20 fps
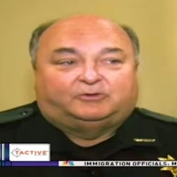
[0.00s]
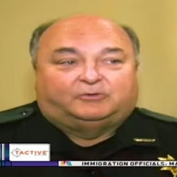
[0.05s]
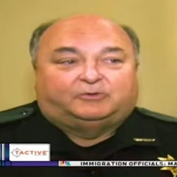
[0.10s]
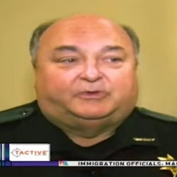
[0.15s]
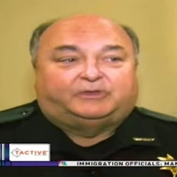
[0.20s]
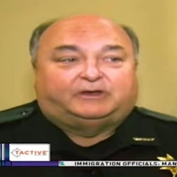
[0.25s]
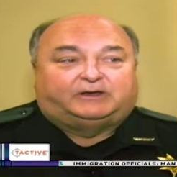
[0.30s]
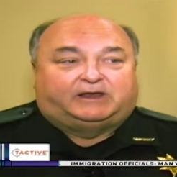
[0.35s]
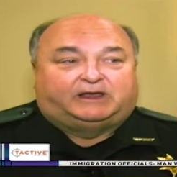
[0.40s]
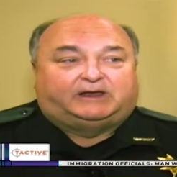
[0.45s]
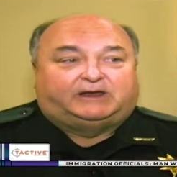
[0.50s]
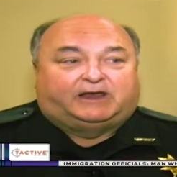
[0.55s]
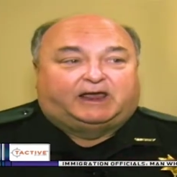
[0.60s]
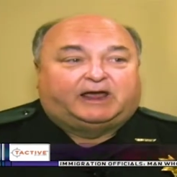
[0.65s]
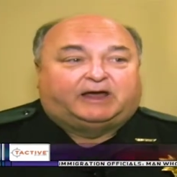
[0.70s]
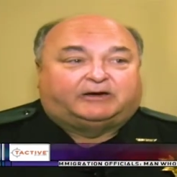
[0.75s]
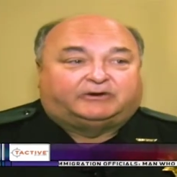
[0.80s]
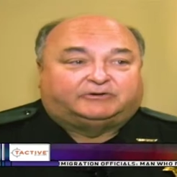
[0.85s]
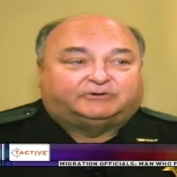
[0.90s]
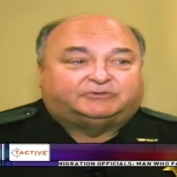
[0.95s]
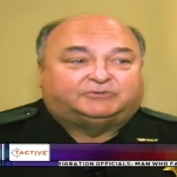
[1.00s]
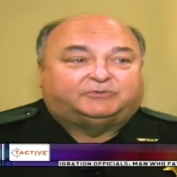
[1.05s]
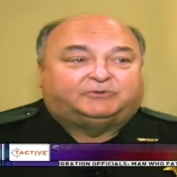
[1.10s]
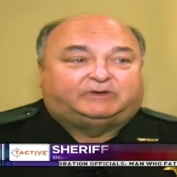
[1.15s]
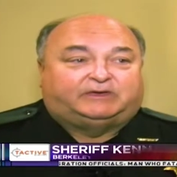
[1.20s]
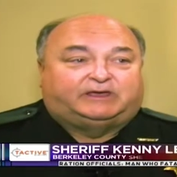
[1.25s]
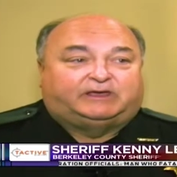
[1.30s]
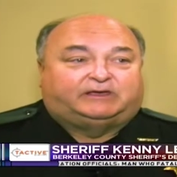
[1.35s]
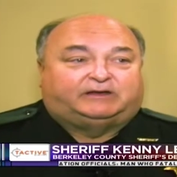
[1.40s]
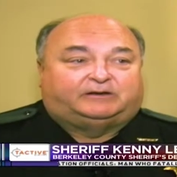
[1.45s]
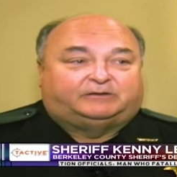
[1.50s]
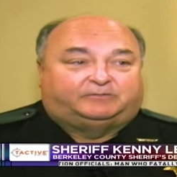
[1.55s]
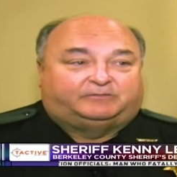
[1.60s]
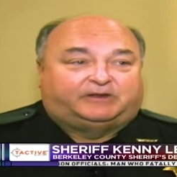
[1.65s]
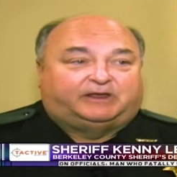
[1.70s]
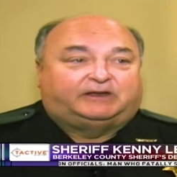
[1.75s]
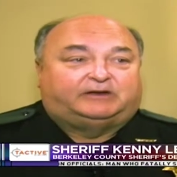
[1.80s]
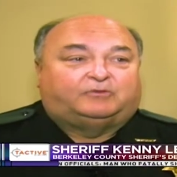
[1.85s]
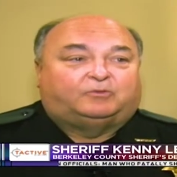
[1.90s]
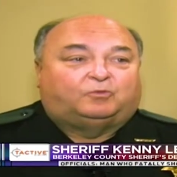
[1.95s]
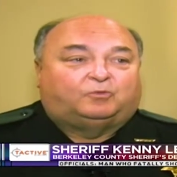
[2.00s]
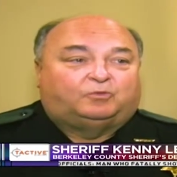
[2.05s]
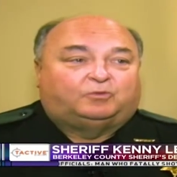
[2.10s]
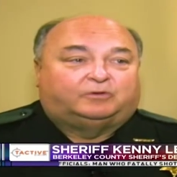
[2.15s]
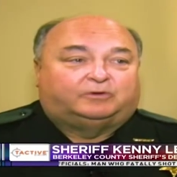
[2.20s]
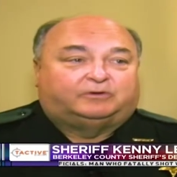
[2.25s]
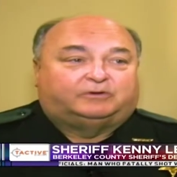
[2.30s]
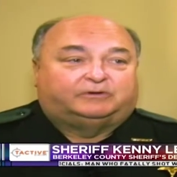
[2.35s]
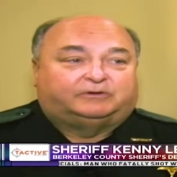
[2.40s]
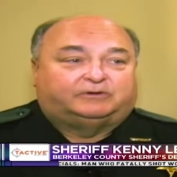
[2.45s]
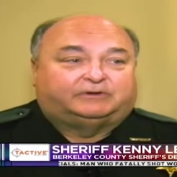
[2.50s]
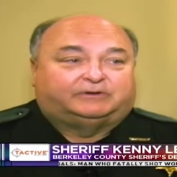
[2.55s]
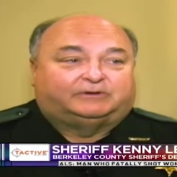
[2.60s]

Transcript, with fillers: Within eight hours, we had obtained a warrant,